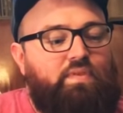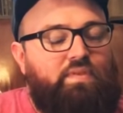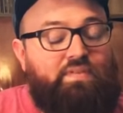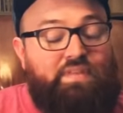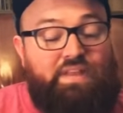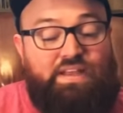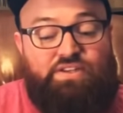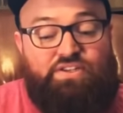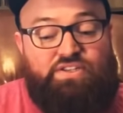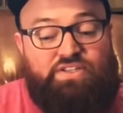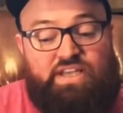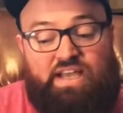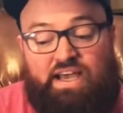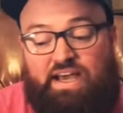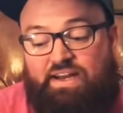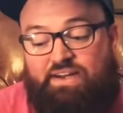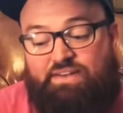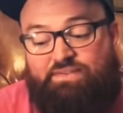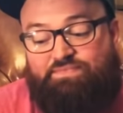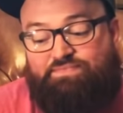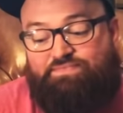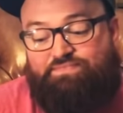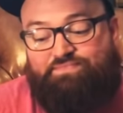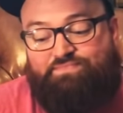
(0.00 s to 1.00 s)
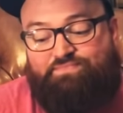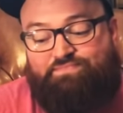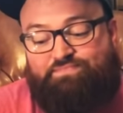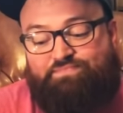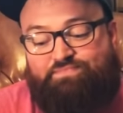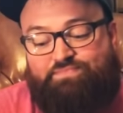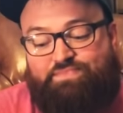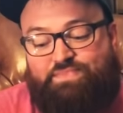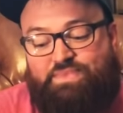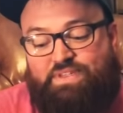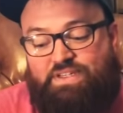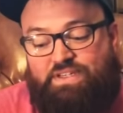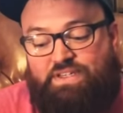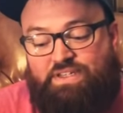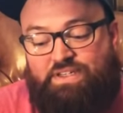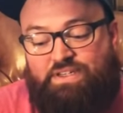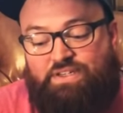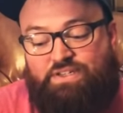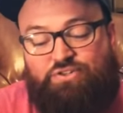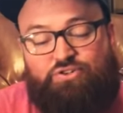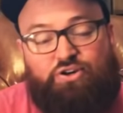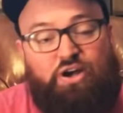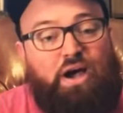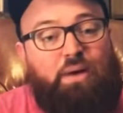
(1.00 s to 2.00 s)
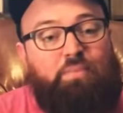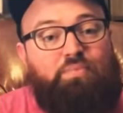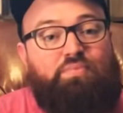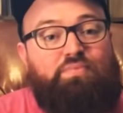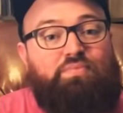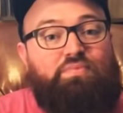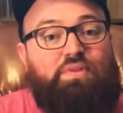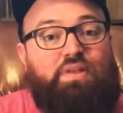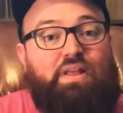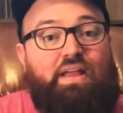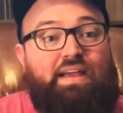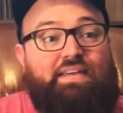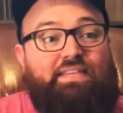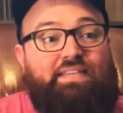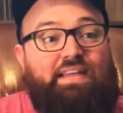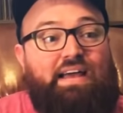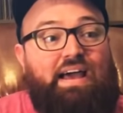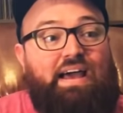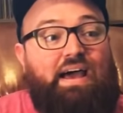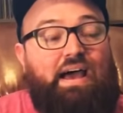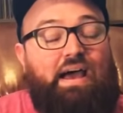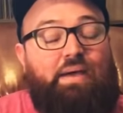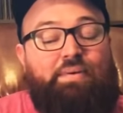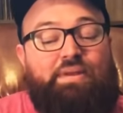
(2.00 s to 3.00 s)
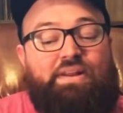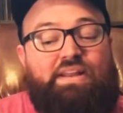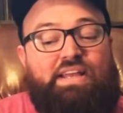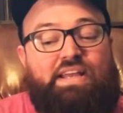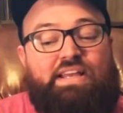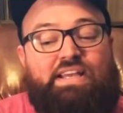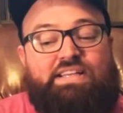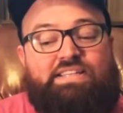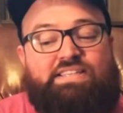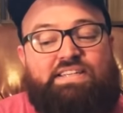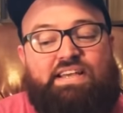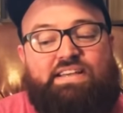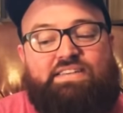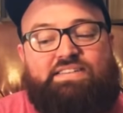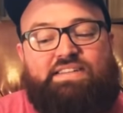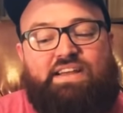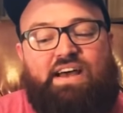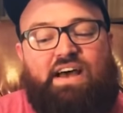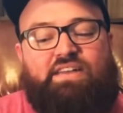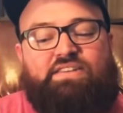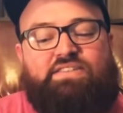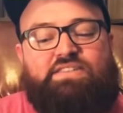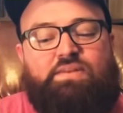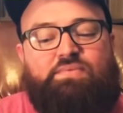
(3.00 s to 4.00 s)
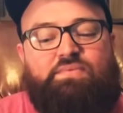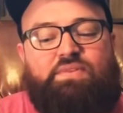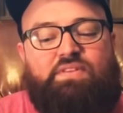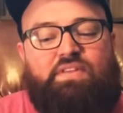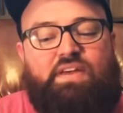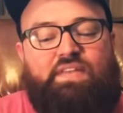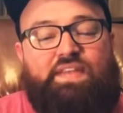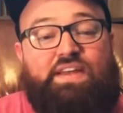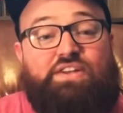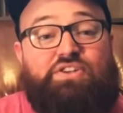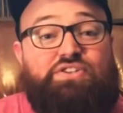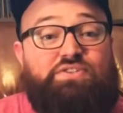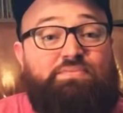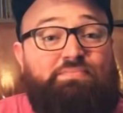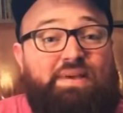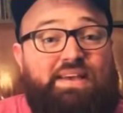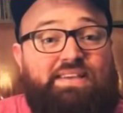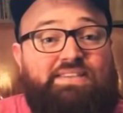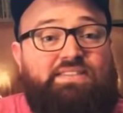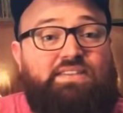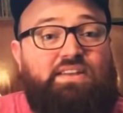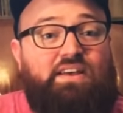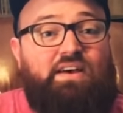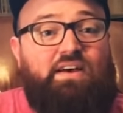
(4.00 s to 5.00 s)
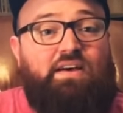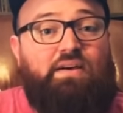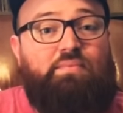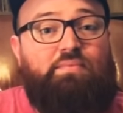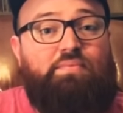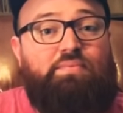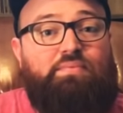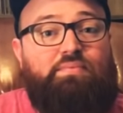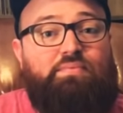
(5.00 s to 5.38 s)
they just kind of drop, it's not something that they just messed up,